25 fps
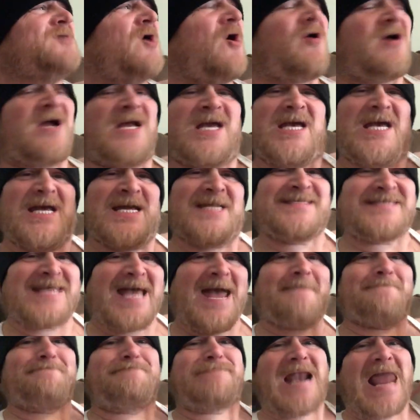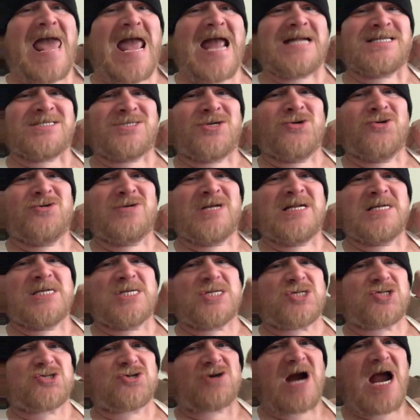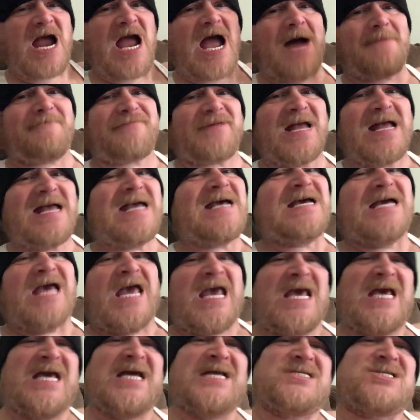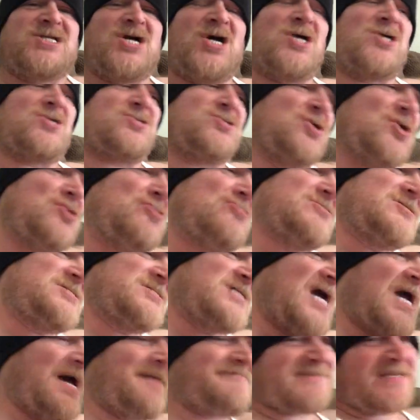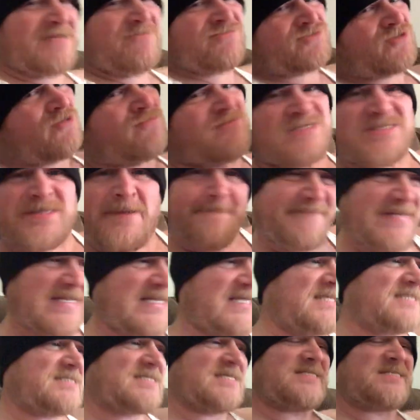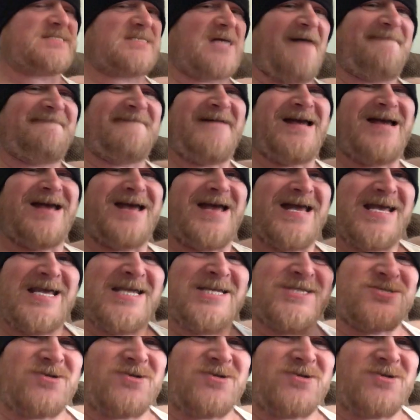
dart hit that black dude in his trap. He took 2 steps. He was doing some beats and stuff. He